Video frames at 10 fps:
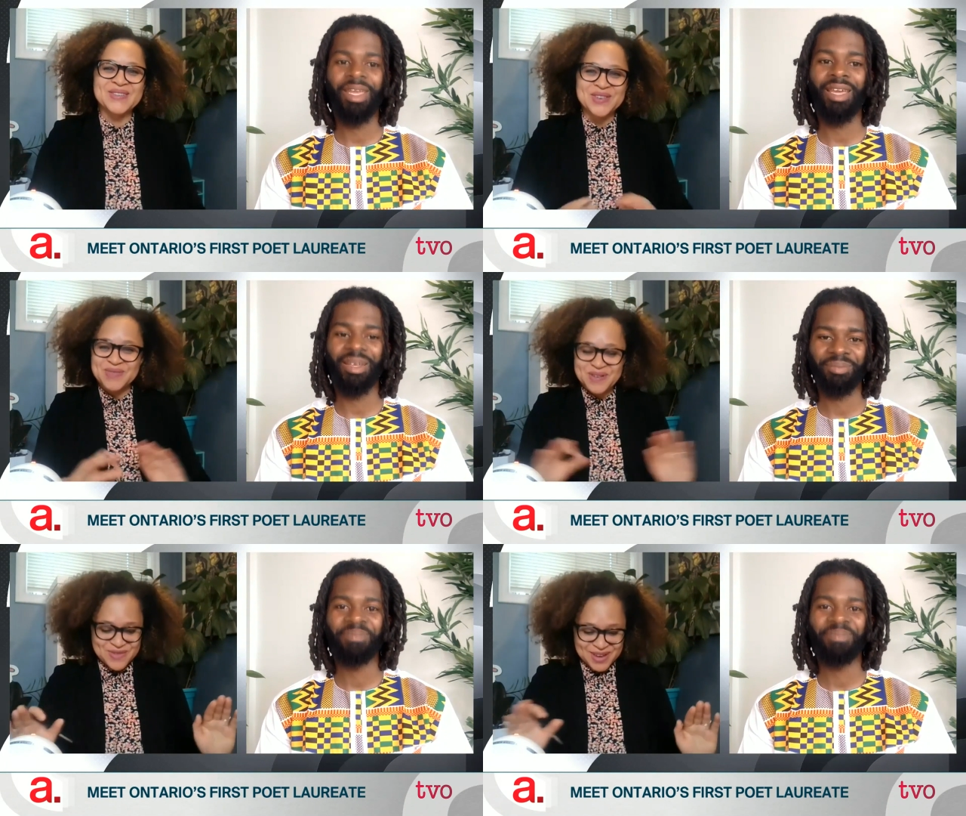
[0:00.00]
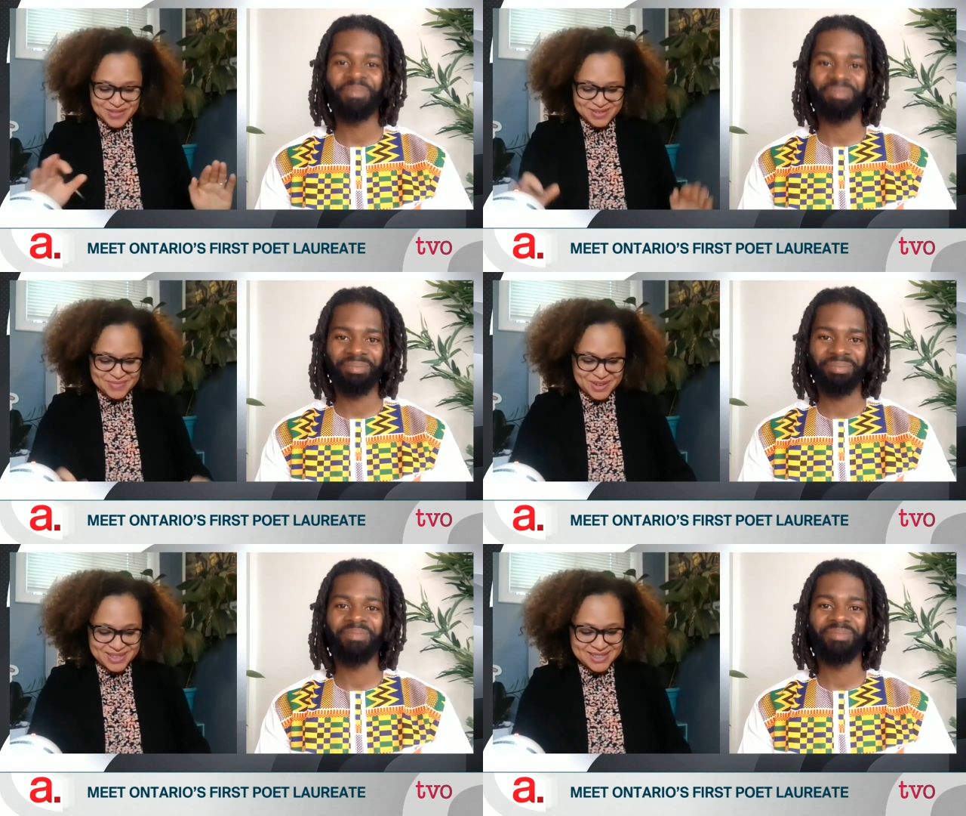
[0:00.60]
Speaker 1: one of my favorite
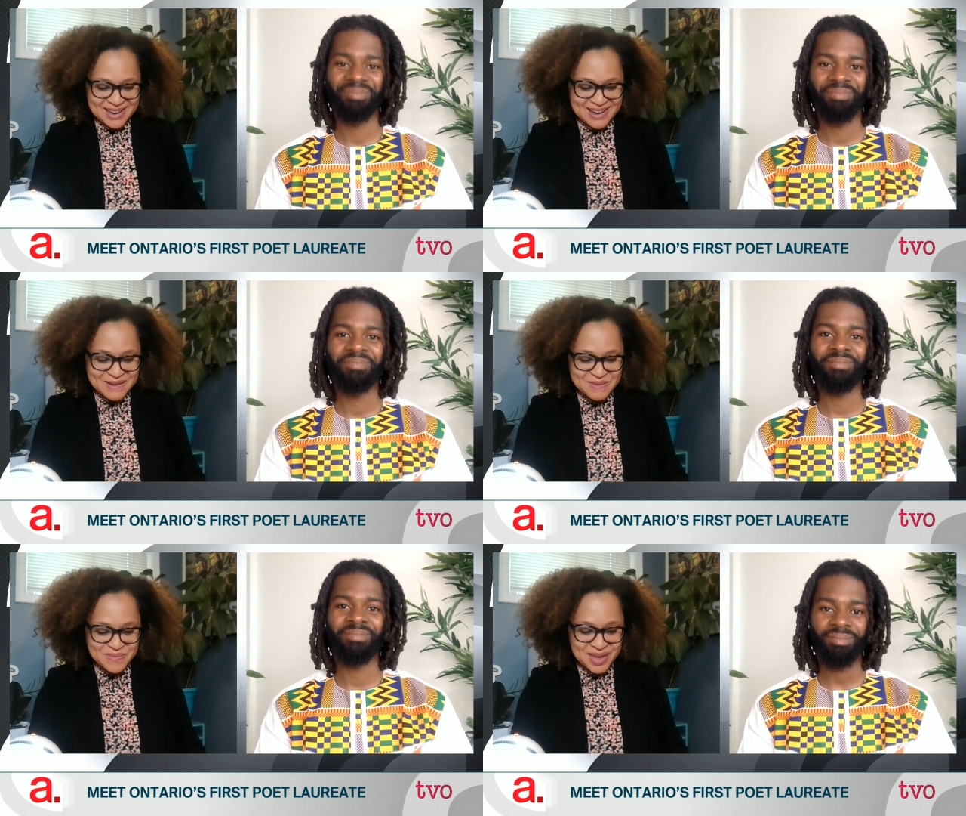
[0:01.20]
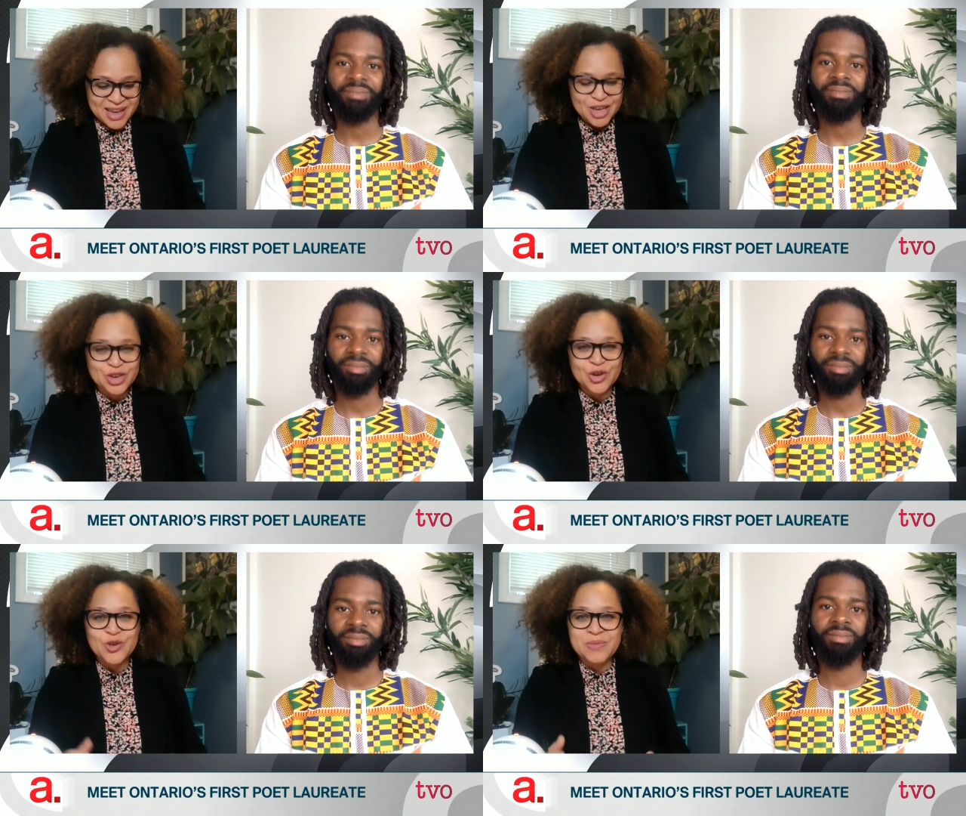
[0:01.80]
books. Um, you
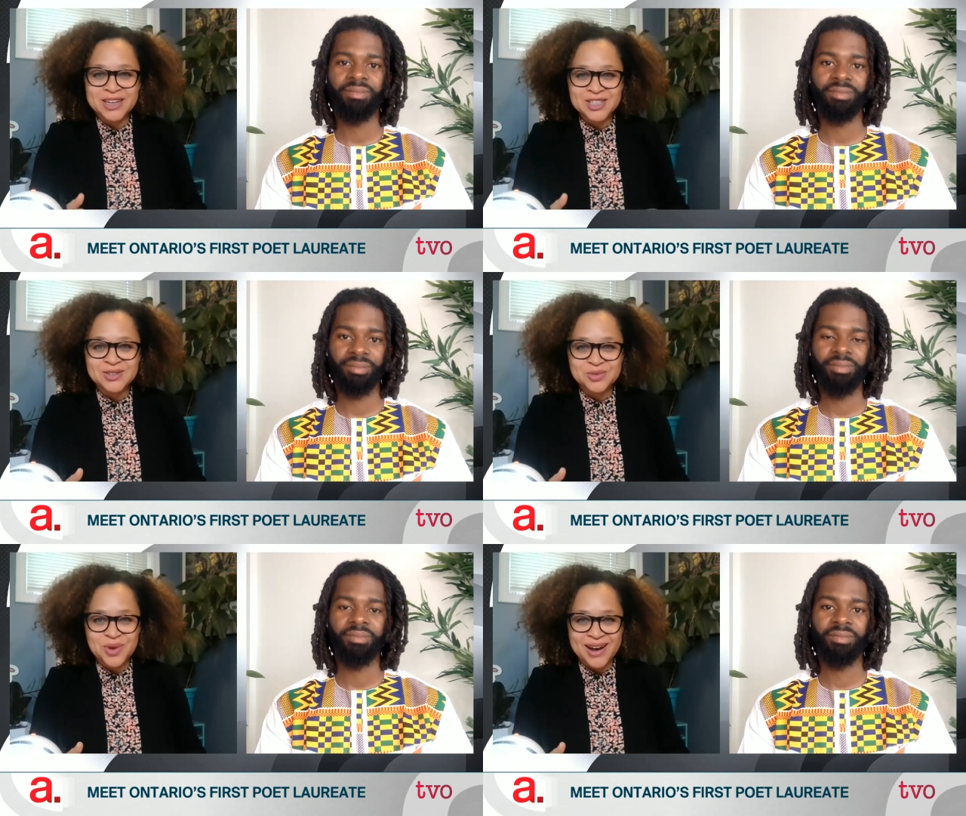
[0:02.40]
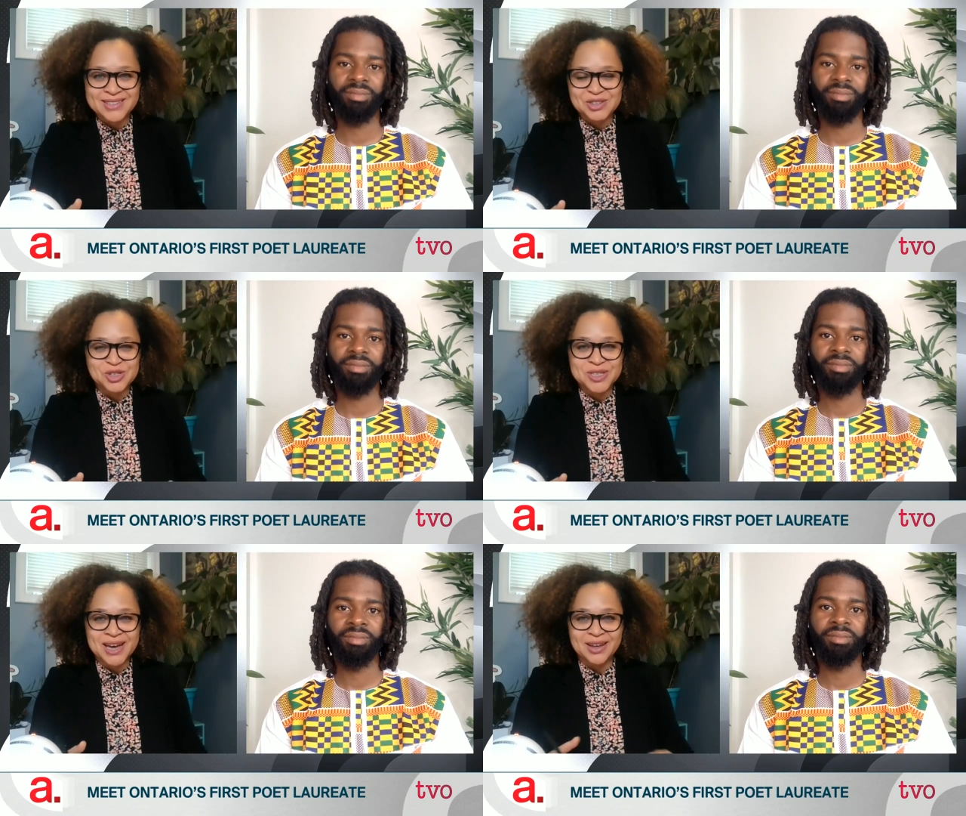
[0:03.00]
know, you mentioned Rise, and you
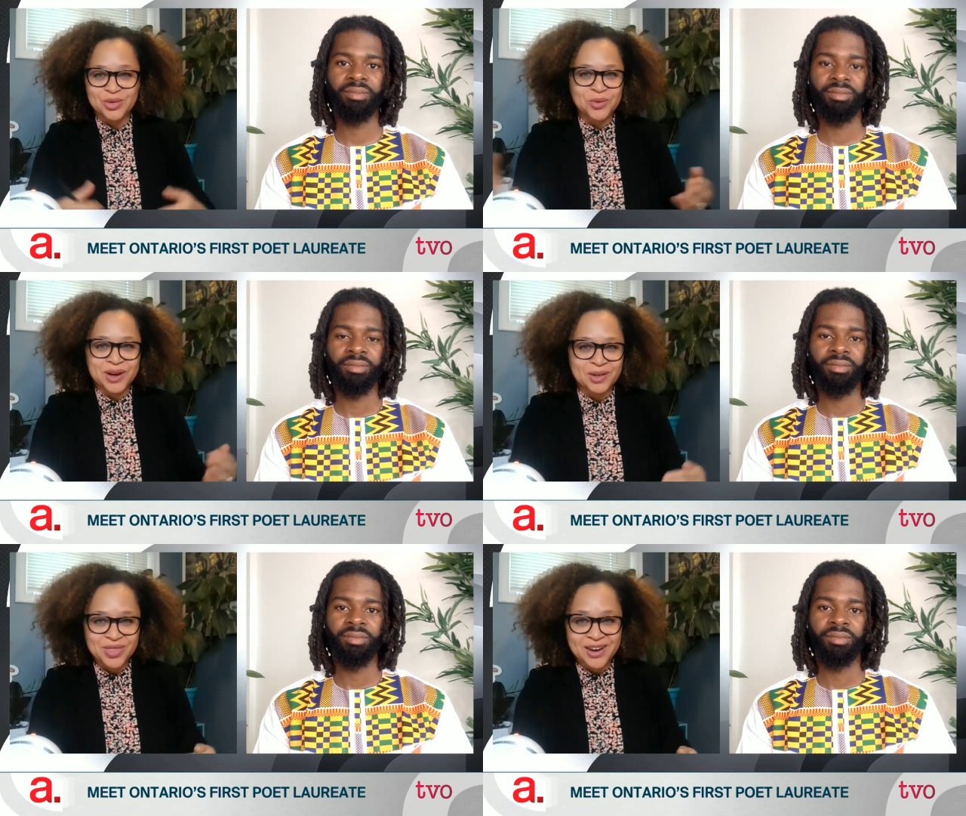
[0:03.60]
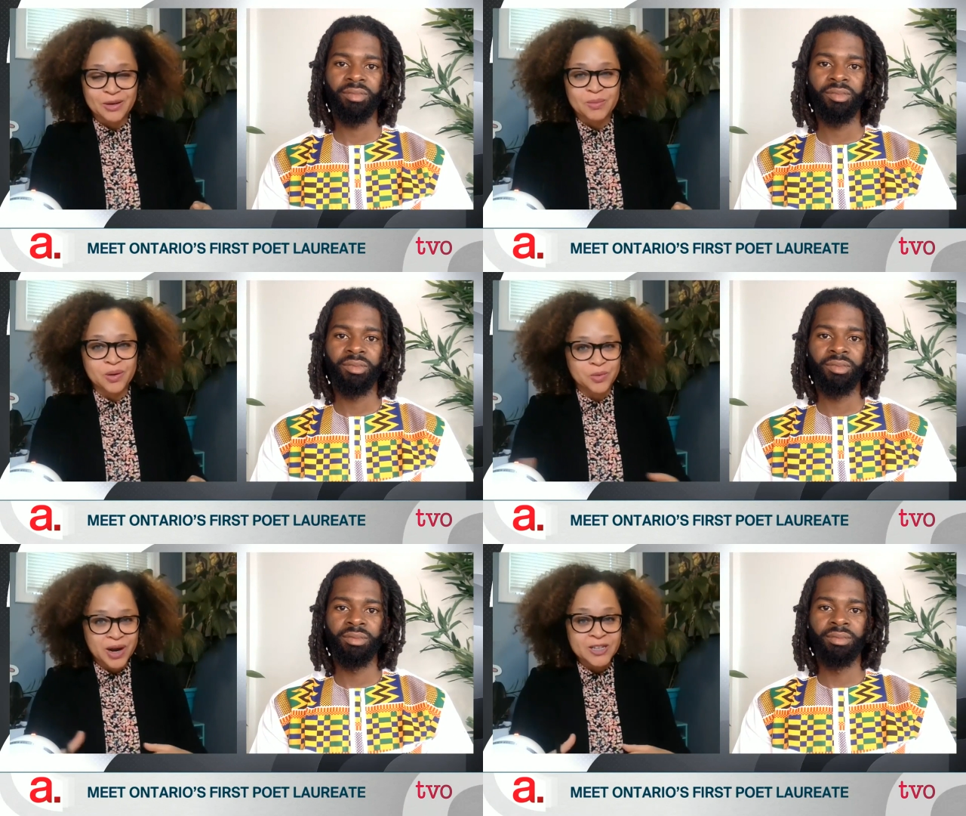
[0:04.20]
just kind of threw it out there,
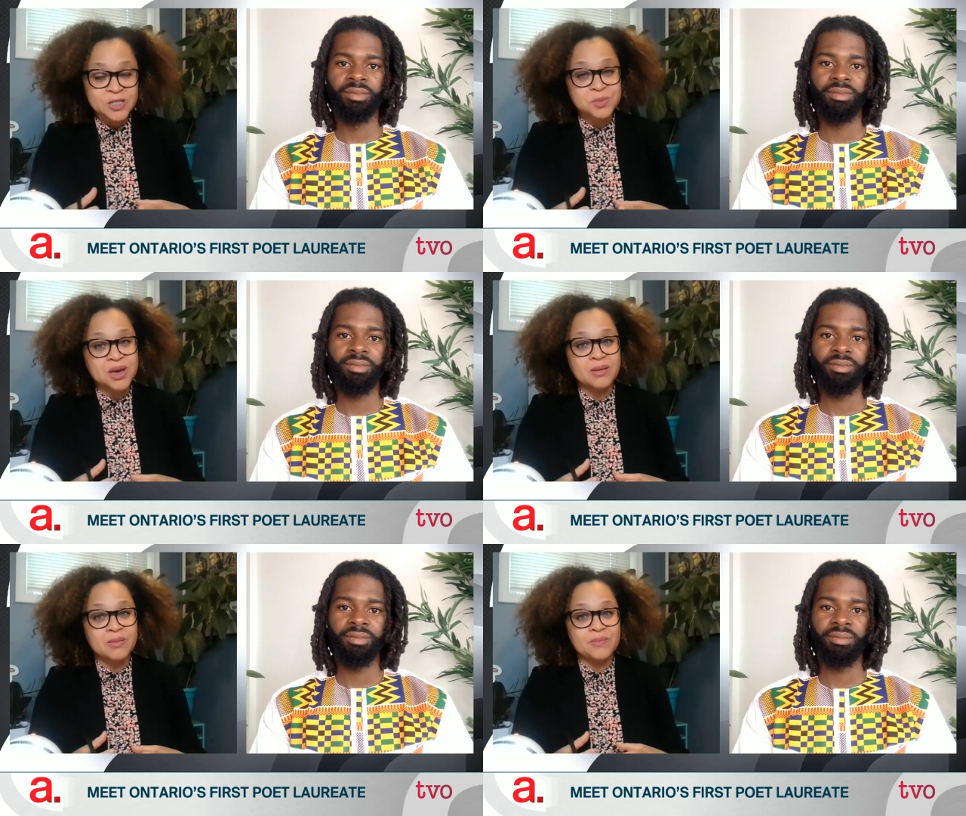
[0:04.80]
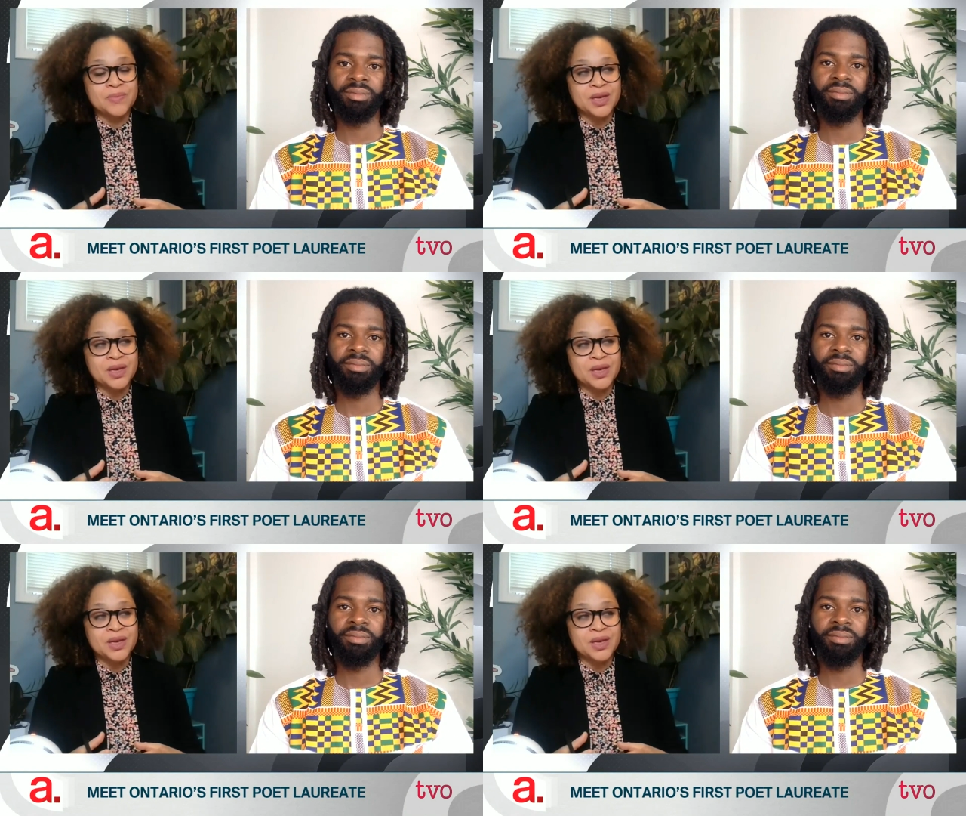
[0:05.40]
but Rise has become,